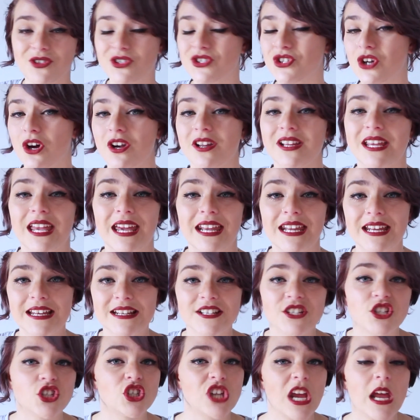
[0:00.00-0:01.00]
you started getting
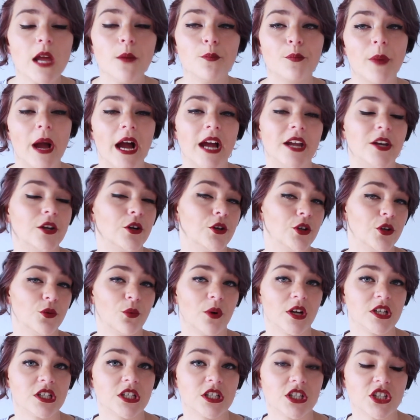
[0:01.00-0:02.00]
in shape? I know you
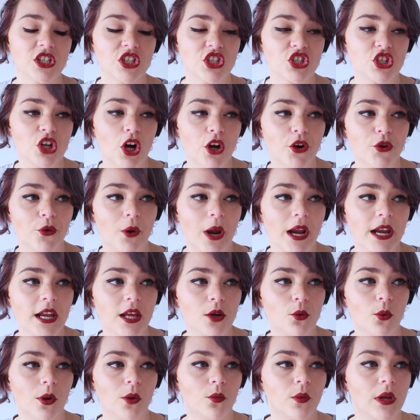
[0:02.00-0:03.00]
wanted to start
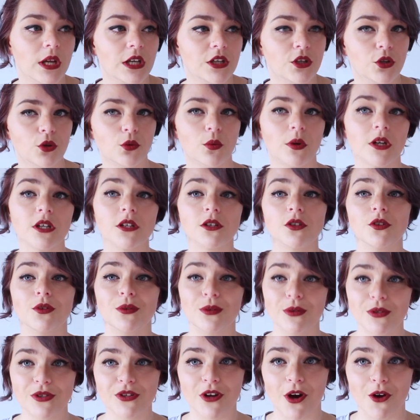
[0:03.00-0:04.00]
running. Well, we do want
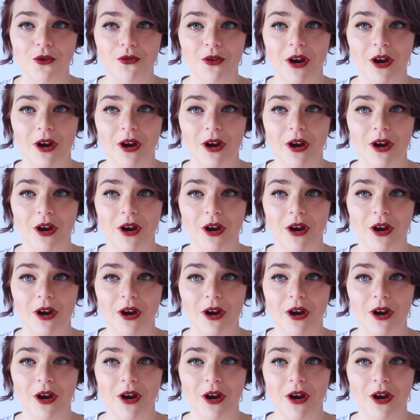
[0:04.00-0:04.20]
to start